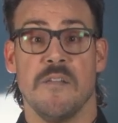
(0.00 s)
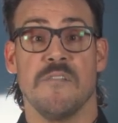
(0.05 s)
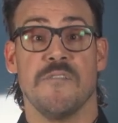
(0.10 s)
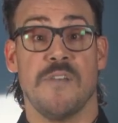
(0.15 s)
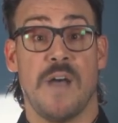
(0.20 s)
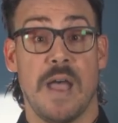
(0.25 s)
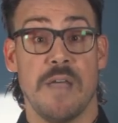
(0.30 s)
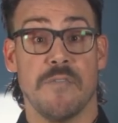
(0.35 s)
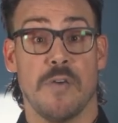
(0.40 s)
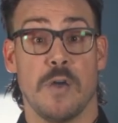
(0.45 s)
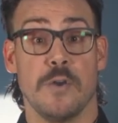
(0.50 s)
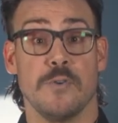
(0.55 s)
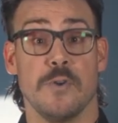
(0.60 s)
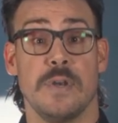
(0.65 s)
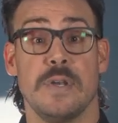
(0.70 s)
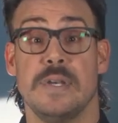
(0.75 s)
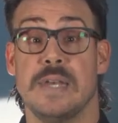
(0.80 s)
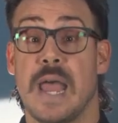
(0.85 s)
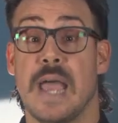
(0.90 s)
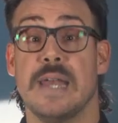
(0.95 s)

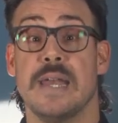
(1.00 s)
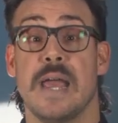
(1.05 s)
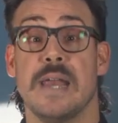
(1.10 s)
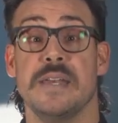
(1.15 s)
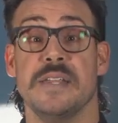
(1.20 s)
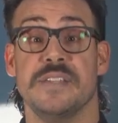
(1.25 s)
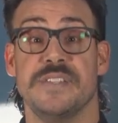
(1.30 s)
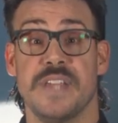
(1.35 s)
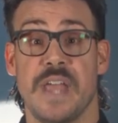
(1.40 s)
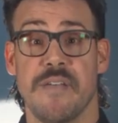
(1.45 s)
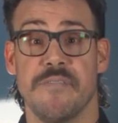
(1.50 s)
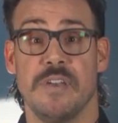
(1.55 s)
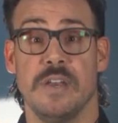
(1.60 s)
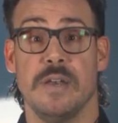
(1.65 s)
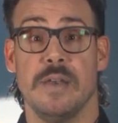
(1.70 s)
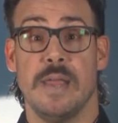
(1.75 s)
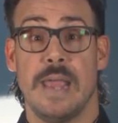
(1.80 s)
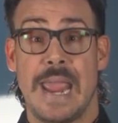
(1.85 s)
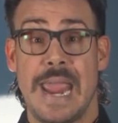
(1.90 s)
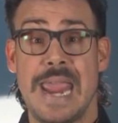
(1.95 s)
500,
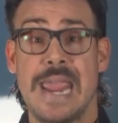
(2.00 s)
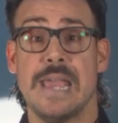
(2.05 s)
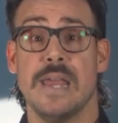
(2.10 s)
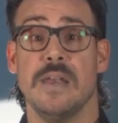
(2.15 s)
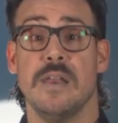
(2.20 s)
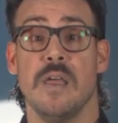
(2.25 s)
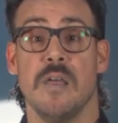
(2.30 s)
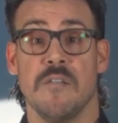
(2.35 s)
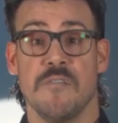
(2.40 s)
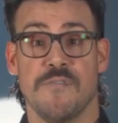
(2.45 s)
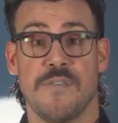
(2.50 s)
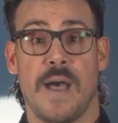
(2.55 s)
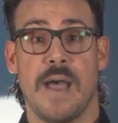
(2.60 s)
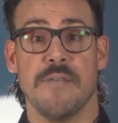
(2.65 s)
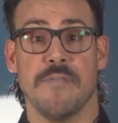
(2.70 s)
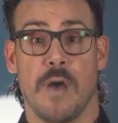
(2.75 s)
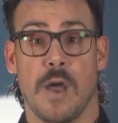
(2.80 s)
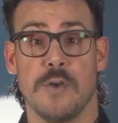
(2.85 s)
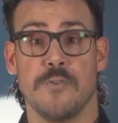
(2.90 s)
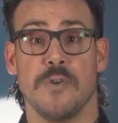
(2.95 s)
997, and
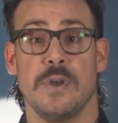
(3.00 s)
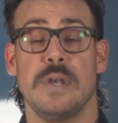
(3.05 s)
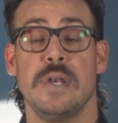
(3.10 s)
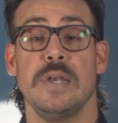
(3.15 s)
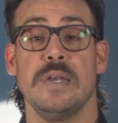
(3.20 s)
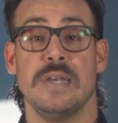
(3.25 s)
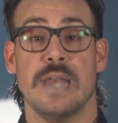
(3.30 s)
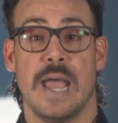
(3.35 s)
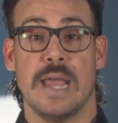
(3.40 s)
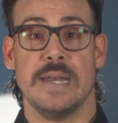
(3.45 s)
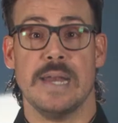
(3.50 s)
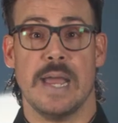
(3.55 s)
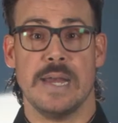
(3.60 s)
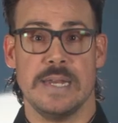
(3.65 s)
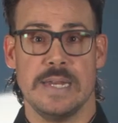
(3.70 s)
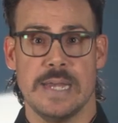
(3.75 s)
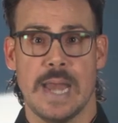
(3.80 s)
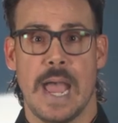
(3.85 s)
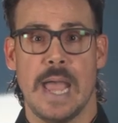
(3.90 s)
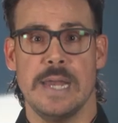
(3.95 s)
500,
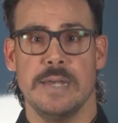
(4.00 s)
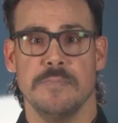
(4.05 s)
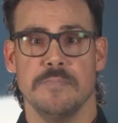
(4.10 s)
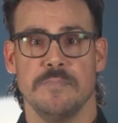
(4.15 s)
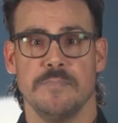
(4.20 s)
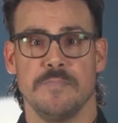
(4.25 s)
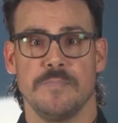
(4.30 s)
999.